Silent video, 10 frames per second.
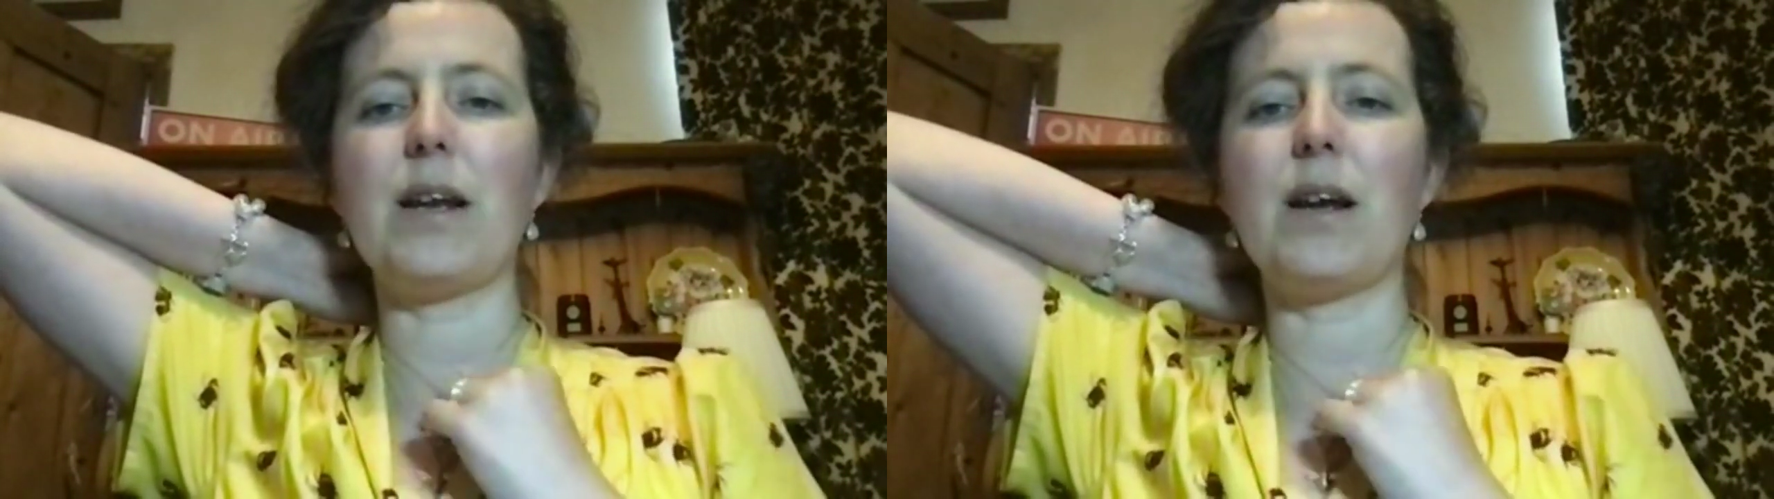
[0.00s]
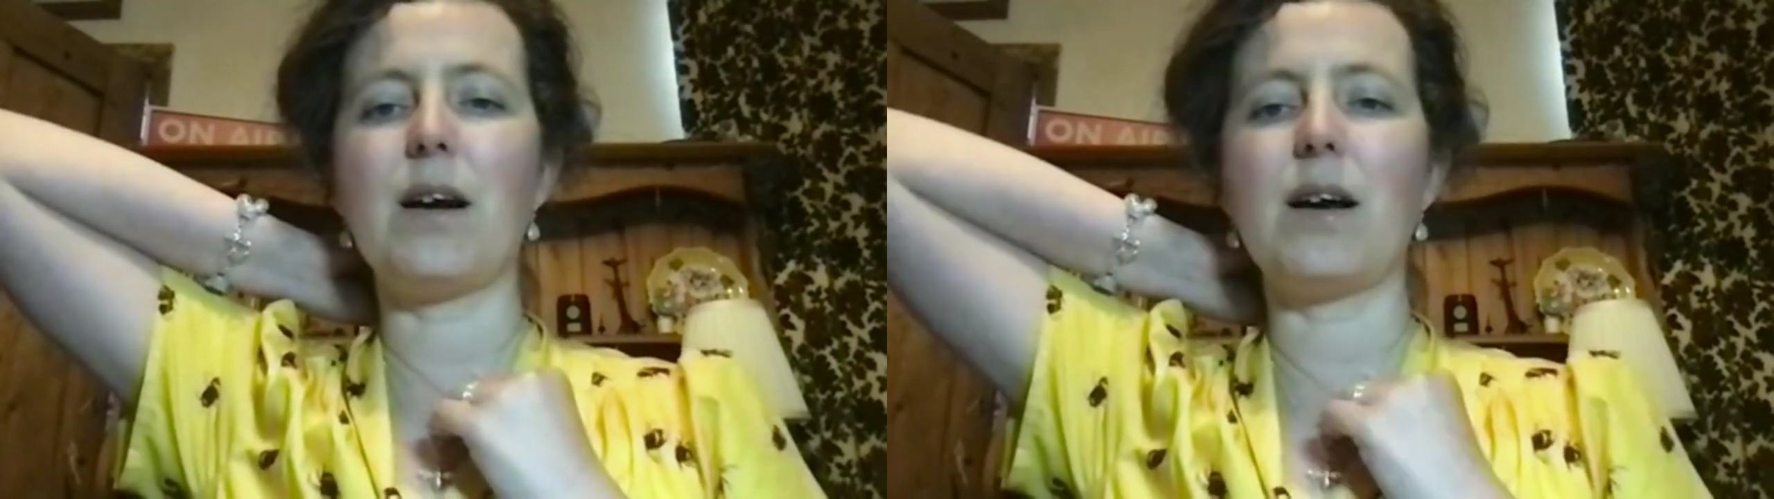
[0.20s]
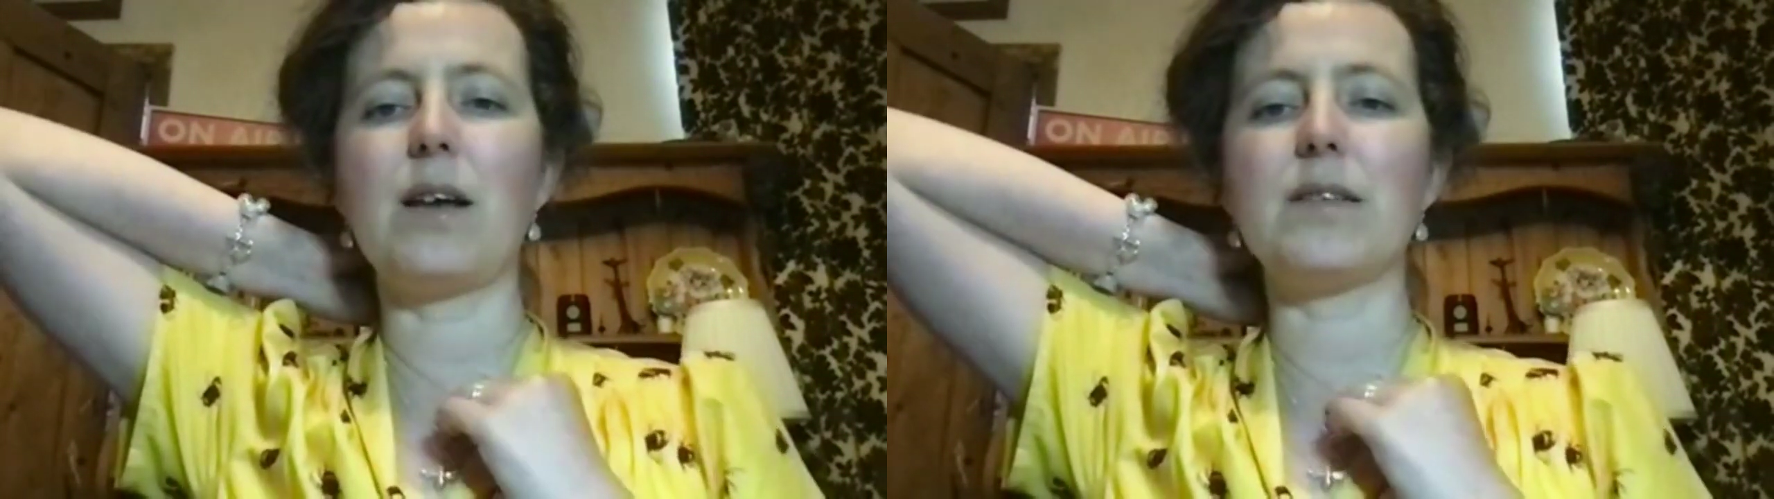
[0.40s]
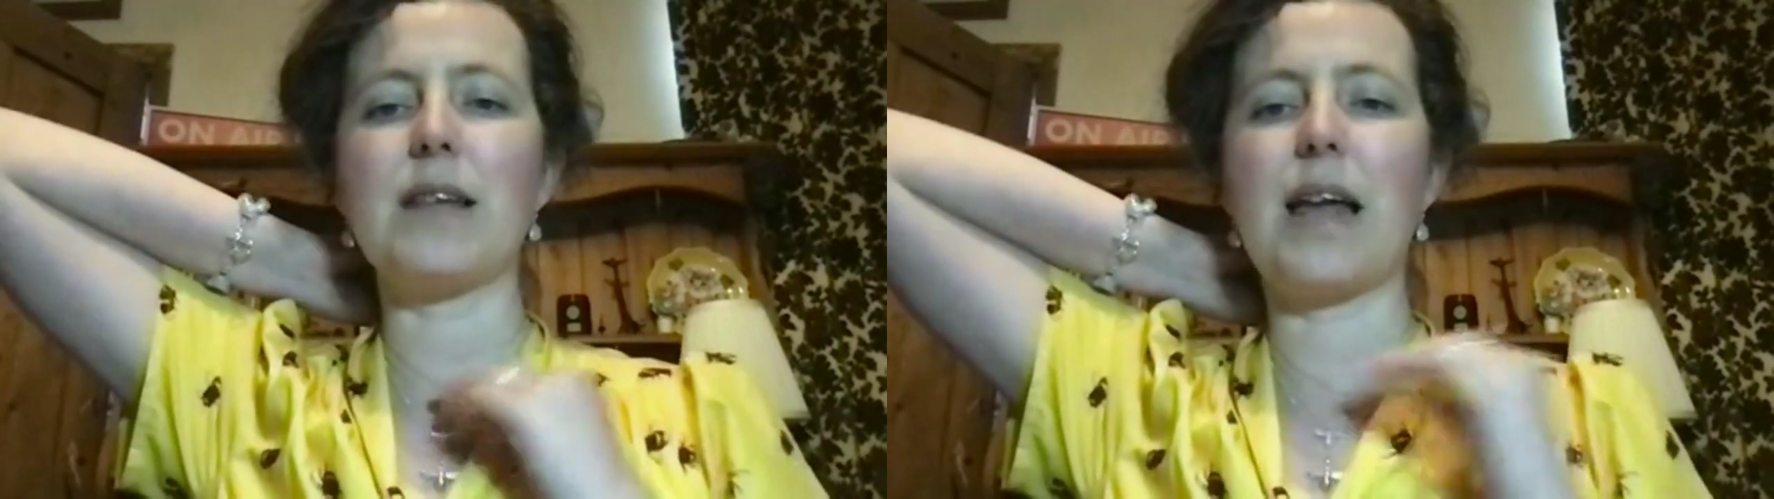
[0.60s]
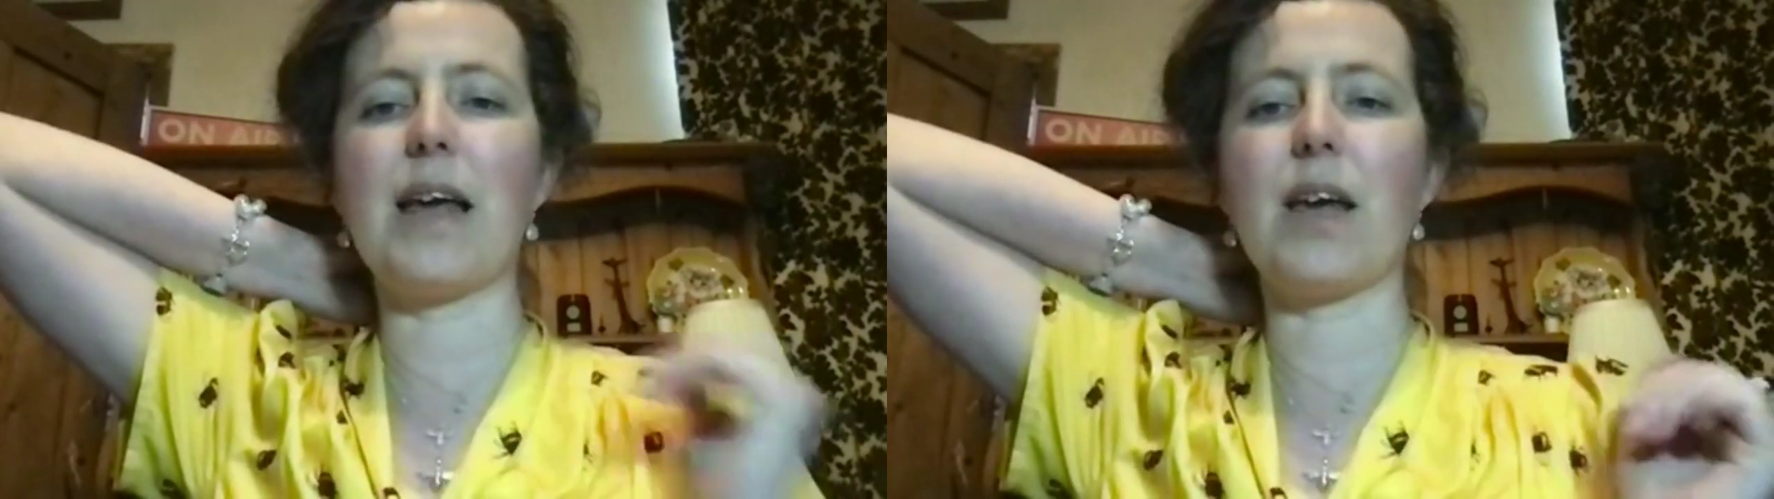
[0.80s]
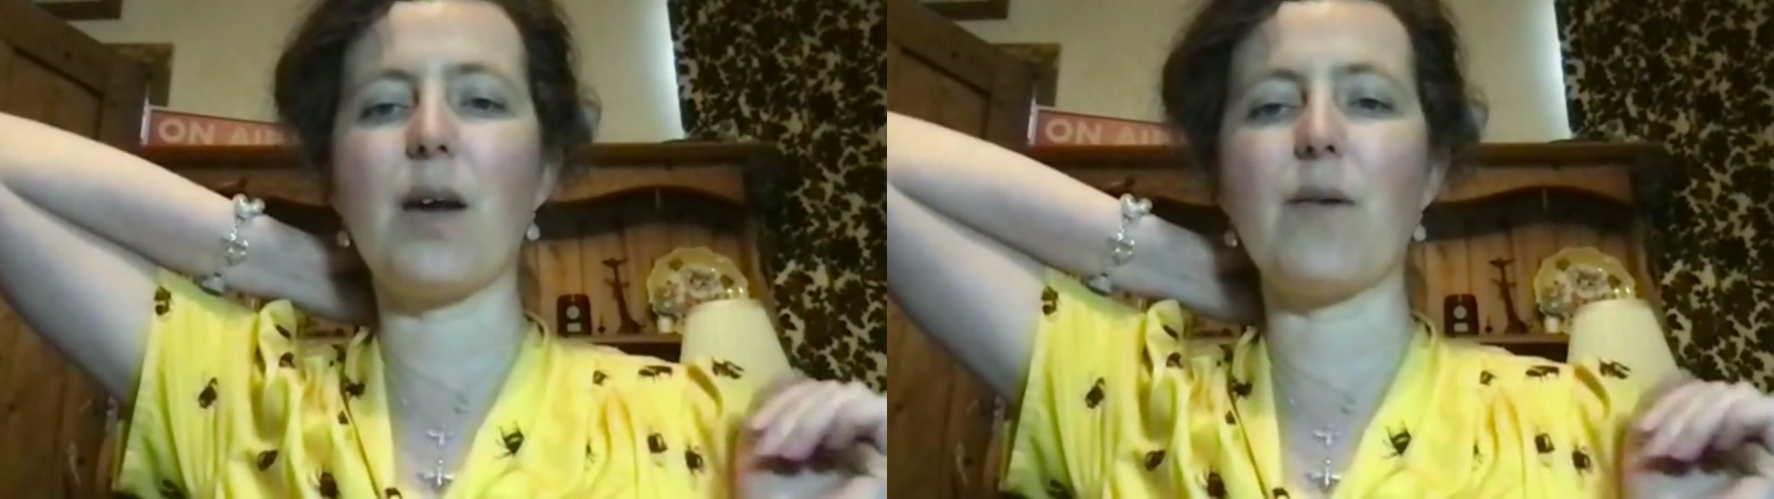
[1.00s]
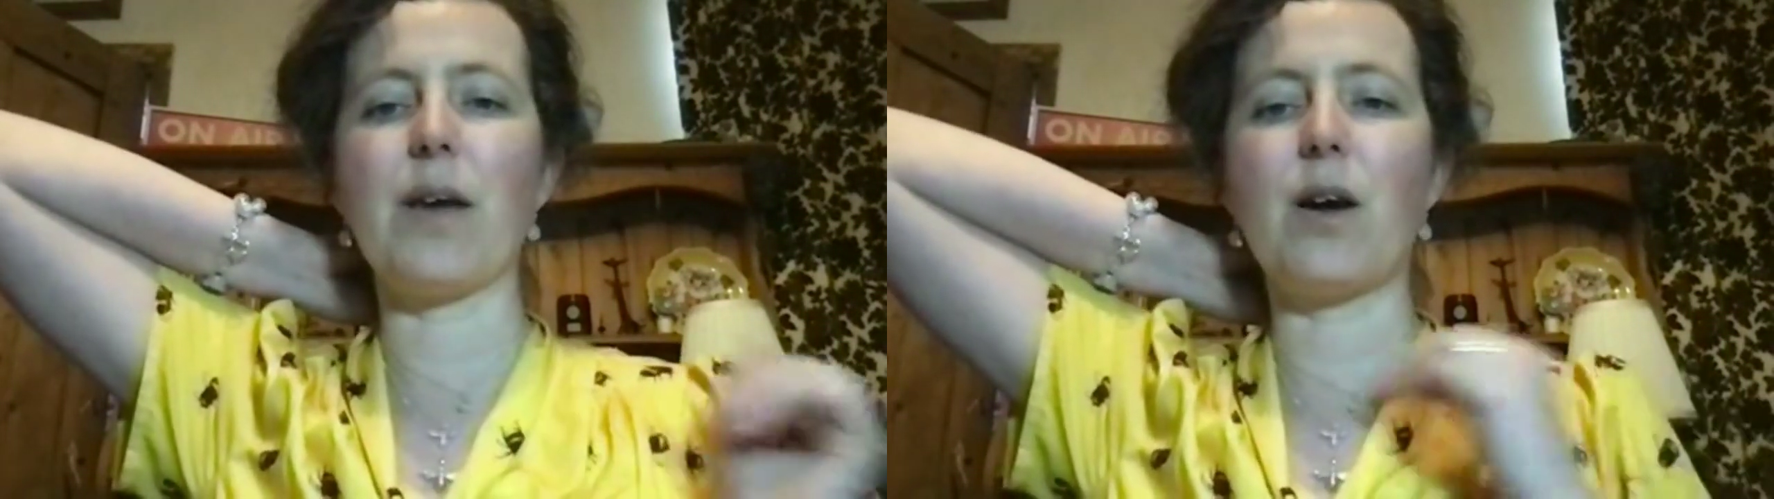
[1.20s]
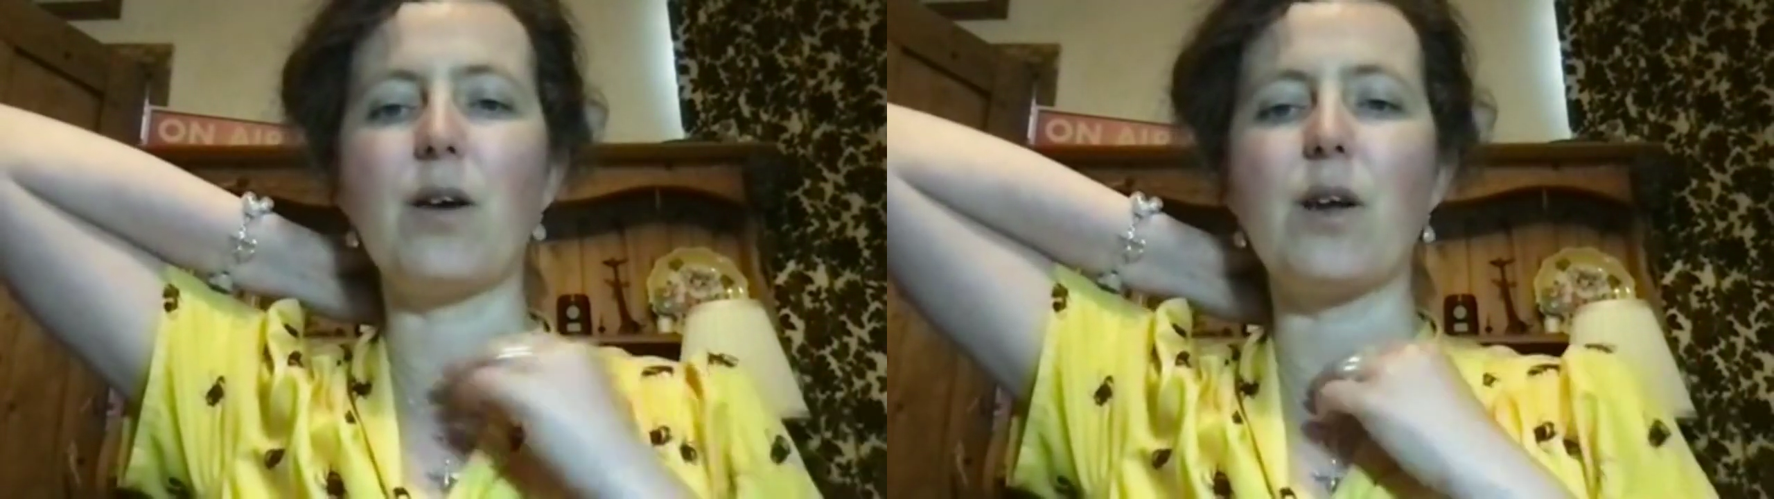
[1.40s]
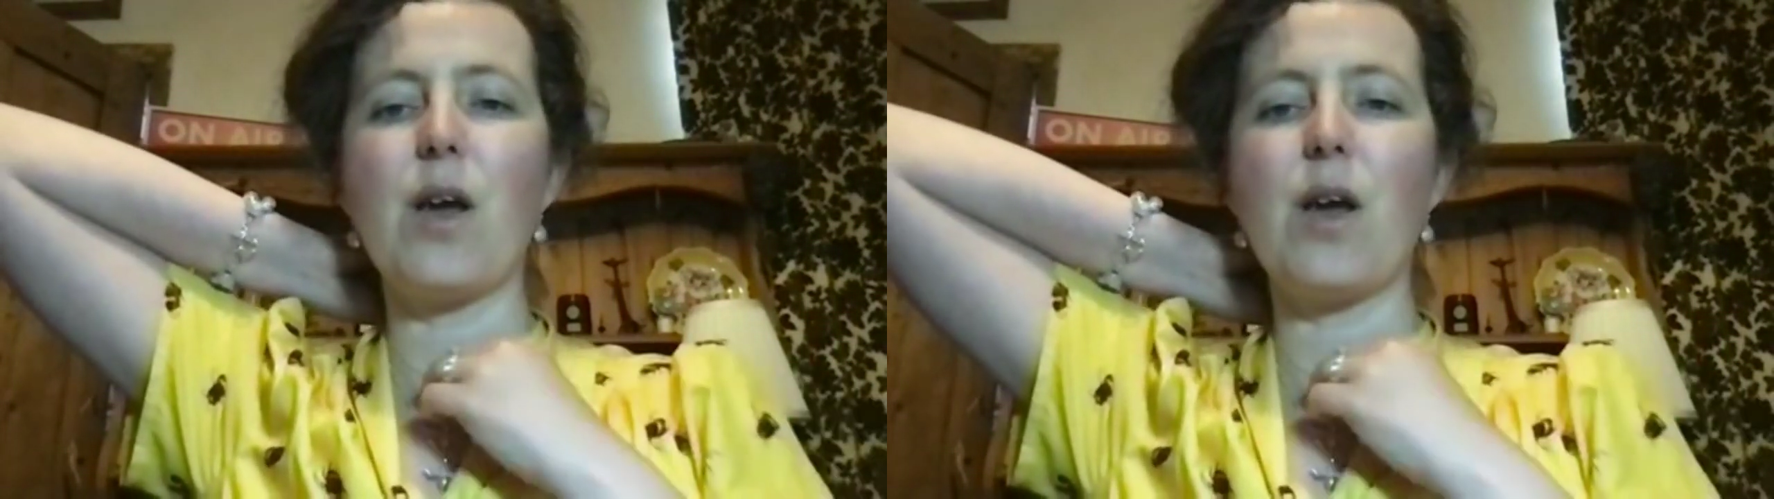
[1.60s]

nice layer going on.